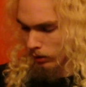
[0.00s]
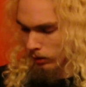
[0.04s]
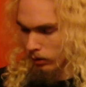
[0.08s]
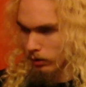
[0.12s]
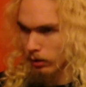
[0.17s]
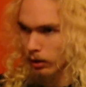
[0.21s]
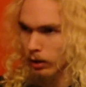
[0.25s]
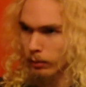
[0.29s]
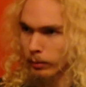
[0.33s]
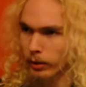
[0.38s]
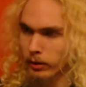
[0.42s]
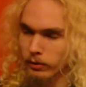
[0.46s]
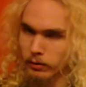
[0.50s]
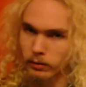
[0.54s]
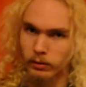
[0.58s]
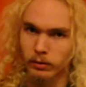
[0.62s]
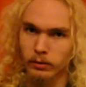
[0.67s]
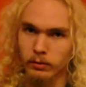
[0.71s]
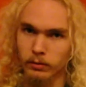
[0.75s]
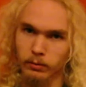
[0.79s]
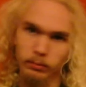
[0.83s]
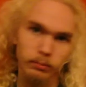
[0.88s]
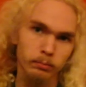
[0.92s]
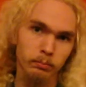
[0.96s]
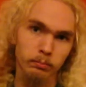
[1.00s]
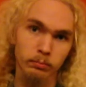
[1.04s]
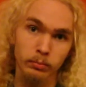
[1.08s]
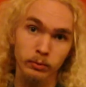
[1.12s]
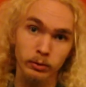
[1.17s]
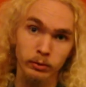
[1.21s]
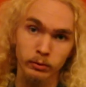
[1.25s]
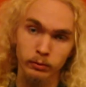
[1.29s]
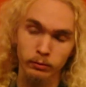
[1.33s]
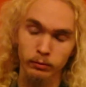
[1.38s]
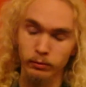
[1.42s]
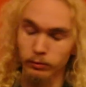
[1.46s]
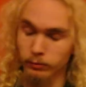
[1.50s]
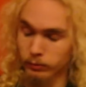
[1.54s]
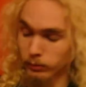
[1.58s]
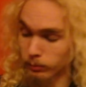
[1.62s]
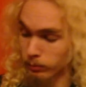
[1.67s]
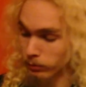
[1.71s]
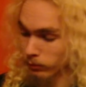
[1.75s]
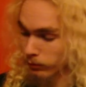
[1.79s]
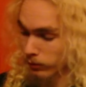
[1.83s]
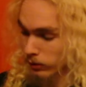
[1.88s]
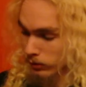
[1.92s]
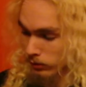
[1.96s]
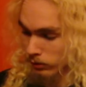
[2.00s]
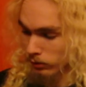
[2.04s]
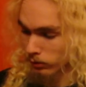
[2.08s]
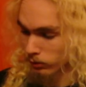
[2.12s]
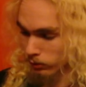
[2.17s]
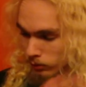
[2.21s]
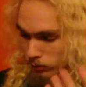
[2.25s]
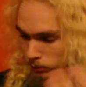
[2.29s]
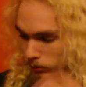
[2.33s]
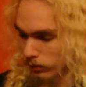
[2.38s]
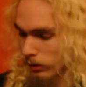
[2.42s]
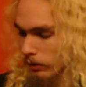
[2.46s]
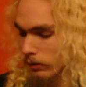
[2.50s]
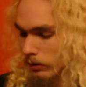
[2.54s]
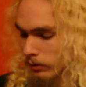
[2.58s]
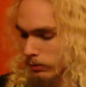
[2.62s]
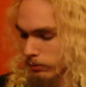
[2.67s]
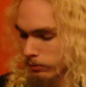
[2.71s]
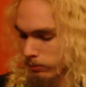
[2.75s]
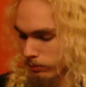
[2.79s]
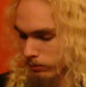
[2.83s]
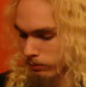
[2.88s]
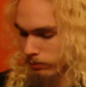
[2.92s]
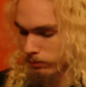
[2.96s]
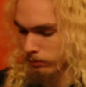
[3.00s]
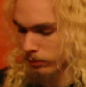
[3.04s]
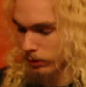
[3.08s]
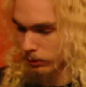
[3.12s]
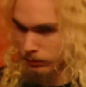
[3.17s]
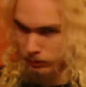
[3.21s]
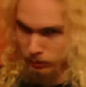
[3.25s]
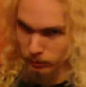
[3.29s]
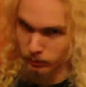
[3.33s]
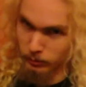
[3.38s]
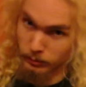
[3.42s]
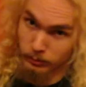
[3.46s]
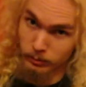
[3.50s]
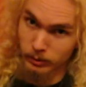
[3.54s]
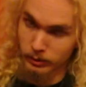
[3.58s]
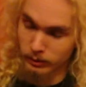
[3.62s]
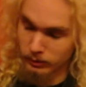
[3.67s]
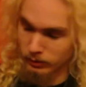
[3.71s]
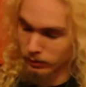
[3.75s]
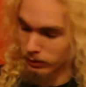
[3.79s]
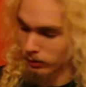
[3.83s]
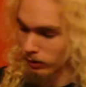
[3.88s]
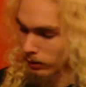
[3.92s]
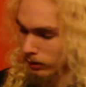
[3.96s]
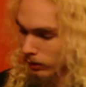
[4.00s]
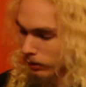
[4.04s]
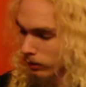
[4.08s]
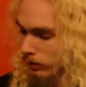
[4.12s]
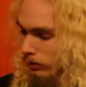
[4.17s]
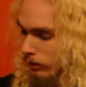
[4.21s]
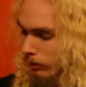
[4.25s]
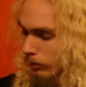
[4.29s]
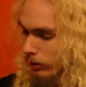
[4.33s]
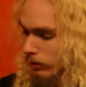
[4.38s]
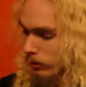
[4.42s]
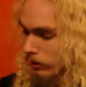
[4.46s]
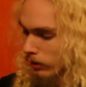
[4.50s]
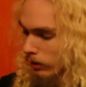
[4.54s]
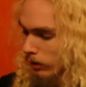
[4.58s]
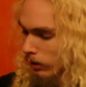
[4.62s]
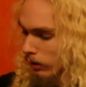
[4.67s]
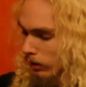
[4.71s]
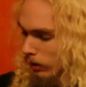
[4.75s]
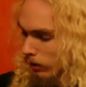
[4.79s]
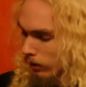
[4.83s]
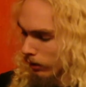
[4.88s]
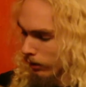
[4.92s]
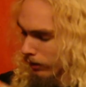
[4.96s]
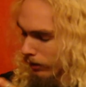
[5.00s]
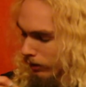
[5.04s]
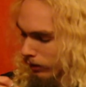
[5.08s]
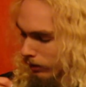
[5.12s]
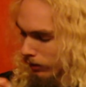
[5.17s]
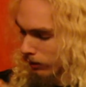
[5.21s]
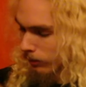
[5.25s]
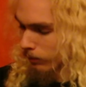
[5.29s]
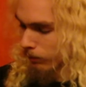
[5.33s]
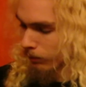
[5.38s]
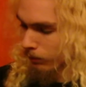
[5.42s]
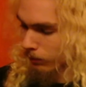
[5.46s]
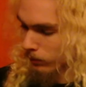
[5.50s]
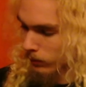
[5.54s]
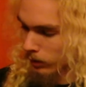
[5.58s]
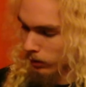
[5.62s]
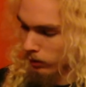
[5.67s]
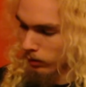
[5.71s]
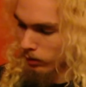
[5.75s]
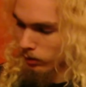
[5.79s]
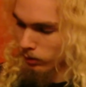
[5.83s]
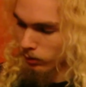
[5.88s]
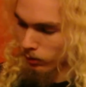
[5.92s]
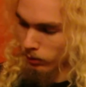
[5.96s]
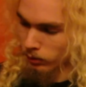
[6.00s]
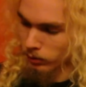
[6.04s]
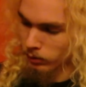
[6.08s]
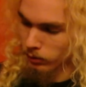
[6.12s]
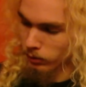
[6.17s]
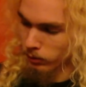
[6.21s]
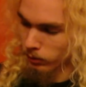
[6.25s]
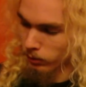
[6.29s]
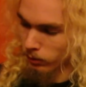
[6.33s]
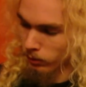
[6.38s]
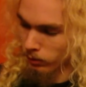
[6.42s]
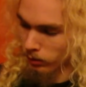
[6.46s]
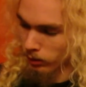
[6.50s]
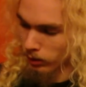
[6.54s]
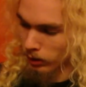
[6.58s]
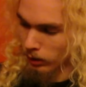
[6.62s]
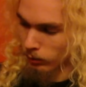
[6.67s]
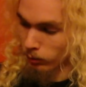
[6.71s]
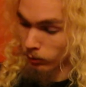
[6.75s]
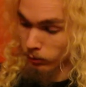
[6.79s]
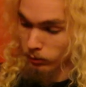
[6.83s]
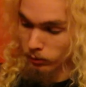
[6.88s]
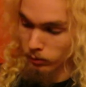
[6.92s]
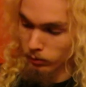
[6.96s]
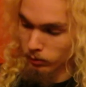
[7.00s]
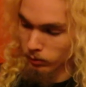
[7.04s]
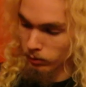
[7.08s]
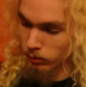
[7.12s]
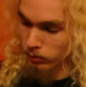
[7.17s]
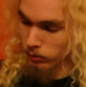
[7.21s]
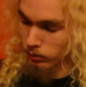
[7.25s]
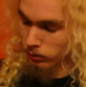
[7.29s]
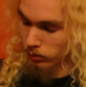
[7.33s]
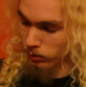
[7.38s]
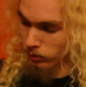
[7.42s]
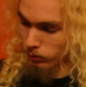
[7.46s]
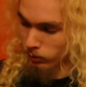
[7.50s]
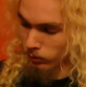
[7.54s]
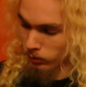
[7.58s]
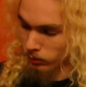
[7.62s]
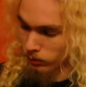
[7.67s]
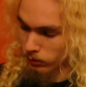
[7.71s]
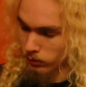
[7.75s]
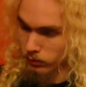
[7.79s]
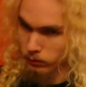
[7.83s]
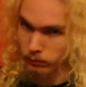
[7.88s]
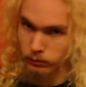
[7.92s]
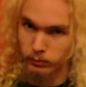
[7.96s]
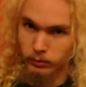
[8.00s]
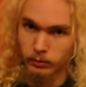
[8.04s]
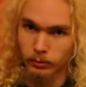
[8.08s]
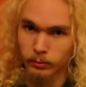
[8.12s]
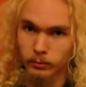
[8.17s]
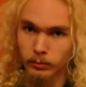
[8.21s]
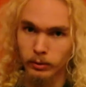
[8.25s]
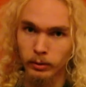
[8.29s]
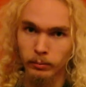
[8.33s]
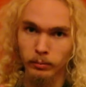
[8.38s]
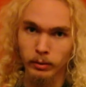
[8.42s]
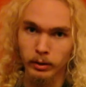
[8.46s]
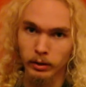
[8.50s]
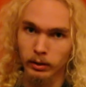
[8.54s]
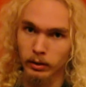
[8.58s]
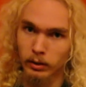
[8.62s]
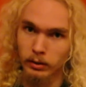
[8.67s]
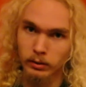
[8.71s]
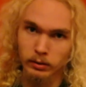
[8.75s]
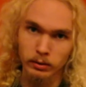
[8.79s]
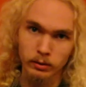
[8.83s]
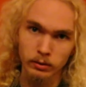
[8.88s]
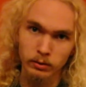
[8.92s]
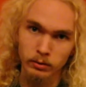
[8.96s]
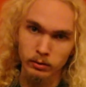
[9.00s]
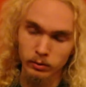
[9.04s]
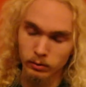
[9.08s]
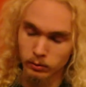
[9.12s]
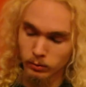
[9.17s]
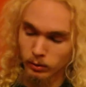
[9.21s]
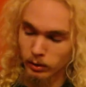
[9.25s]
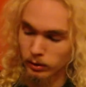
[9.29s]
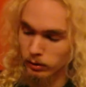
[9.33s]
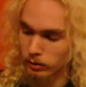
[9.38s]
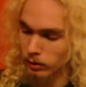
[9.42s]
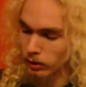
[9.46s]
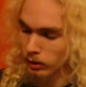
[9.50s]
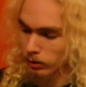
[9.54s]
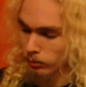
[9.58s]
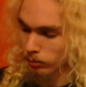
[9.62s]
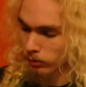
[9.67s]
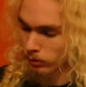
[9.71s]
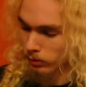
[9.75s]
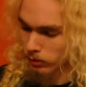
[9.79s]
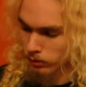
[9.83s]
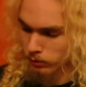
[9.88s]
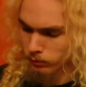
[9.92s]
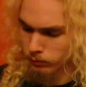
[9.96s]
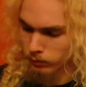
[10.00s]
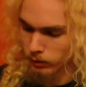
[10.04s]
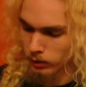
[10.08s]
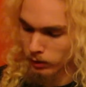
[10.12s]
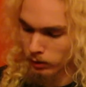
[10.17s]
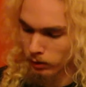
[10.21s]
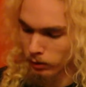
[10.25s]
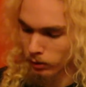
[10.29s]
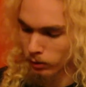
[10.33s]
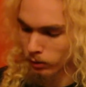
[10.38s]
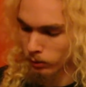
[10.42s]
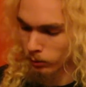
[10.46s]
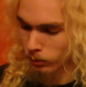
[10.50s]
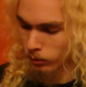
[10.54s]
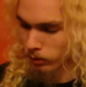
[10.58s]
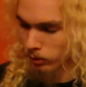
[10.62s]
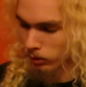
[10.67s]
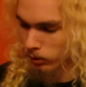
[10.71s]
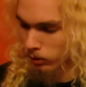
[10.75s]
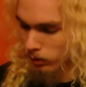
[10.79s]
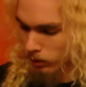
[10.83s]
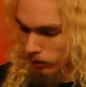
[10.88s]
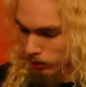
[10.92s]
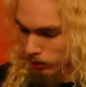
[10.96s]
I imagine it's useful for professional use. That's probably why it's there. I mean, here you can store the cable you do use, which in my case is a straight cable. It's a fairly long one.